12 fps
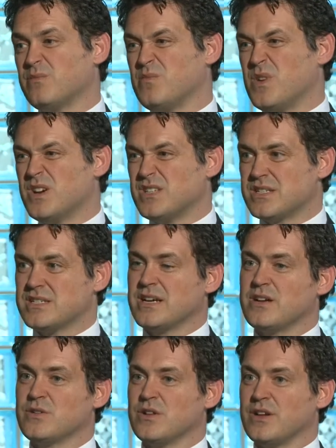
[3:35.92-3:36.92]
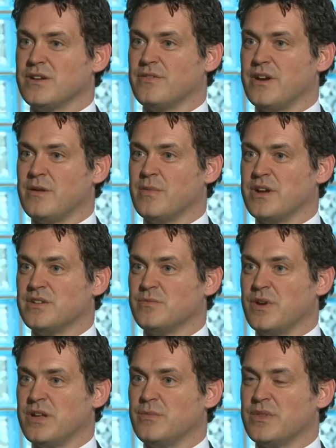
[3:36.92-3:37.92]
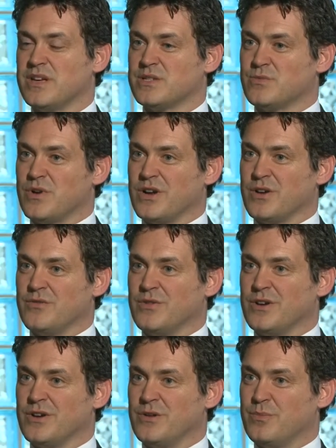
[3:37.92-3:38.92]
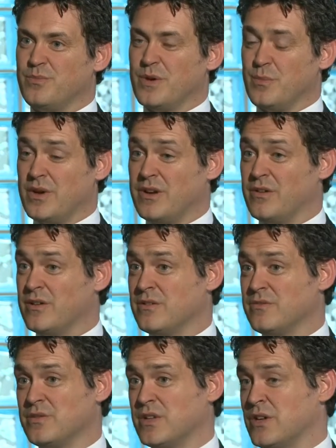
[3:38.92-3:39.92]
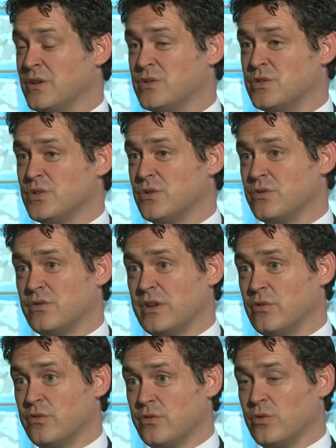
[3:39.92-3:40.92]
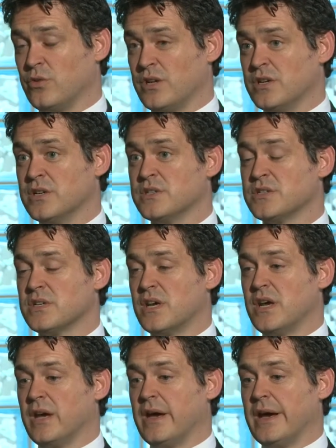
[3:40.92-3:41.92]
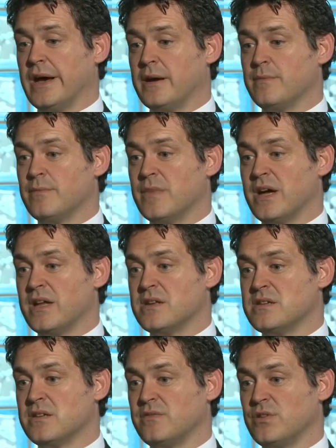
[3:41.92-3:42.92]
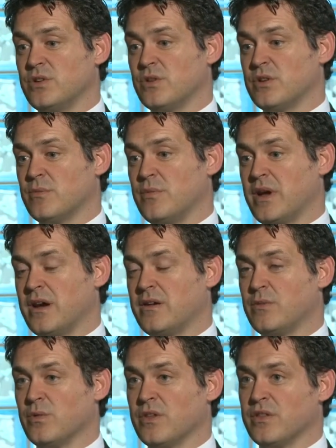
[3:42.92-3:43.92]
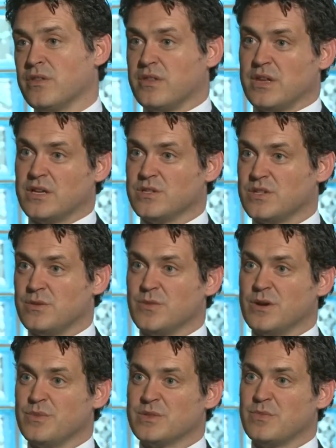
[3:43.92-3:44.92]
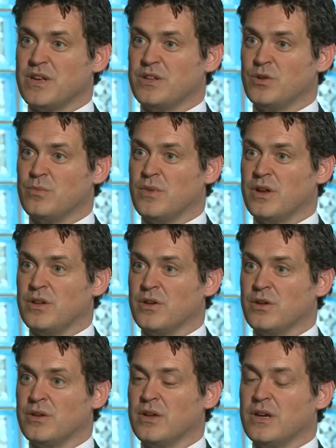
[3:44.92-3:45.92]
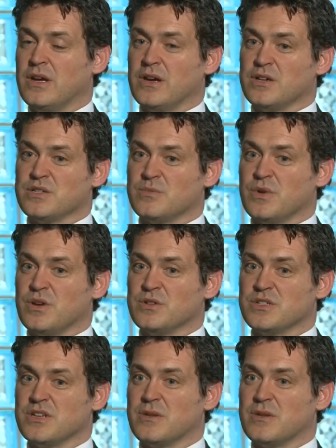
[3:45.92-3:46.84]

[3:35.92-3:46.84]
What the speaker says: Might sound like a fair amount of money, but that's spread over a period of 2, 3 or 4 years. And if you compare it with other things that you might be spending your money on, I suppose it